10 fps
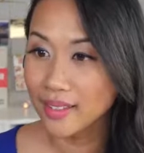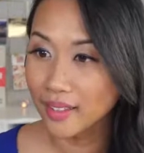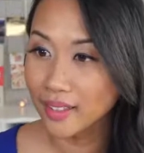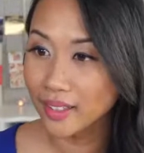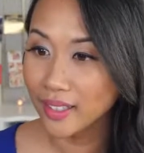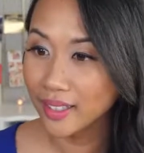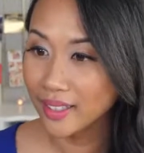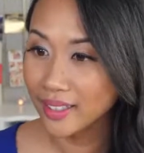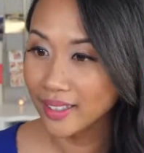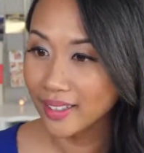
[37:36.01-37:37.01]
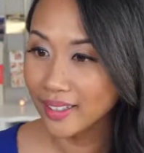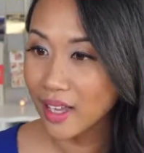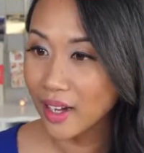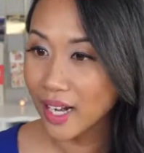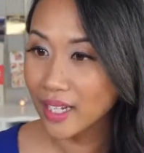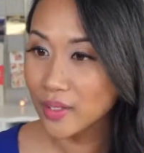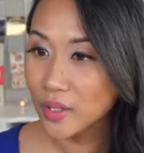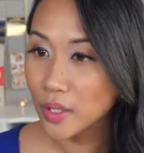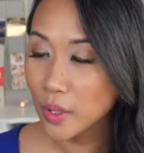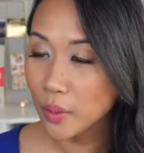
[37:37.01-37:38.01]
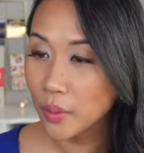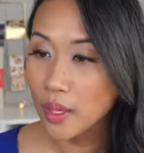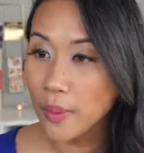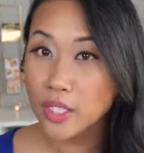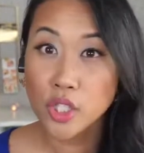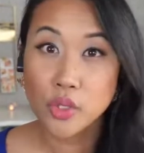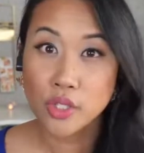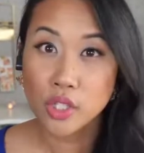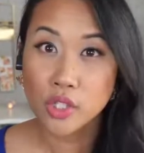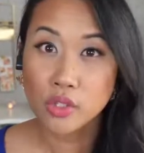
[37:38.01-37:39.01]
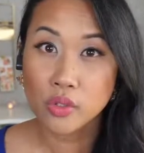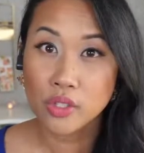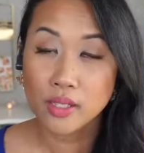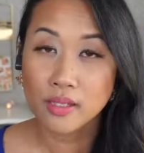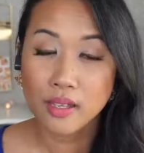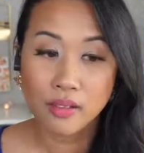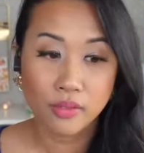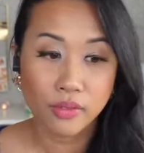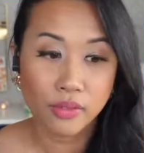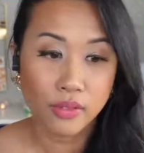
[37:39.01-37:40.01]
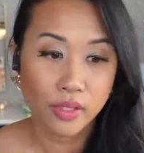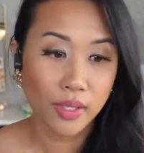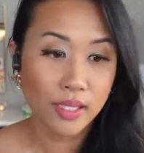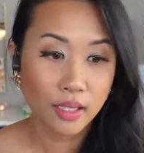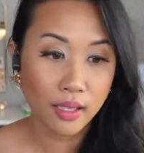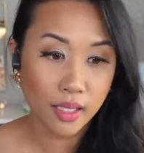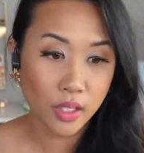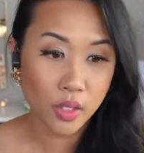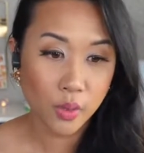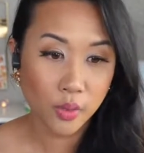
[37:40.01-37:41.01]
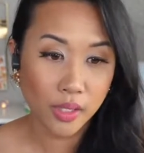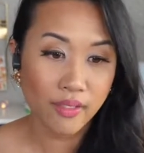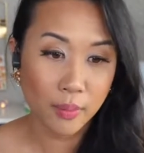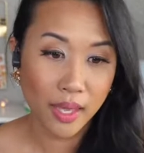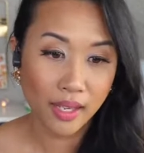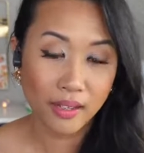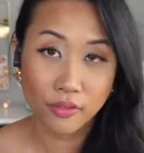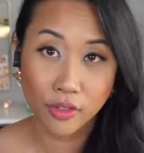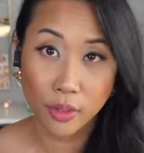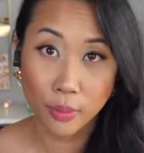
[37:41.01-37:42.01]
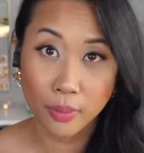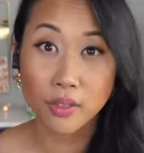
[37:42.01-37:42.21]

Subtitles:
Good. All right. So back to your original question of, is click to tweet having paid and free plan?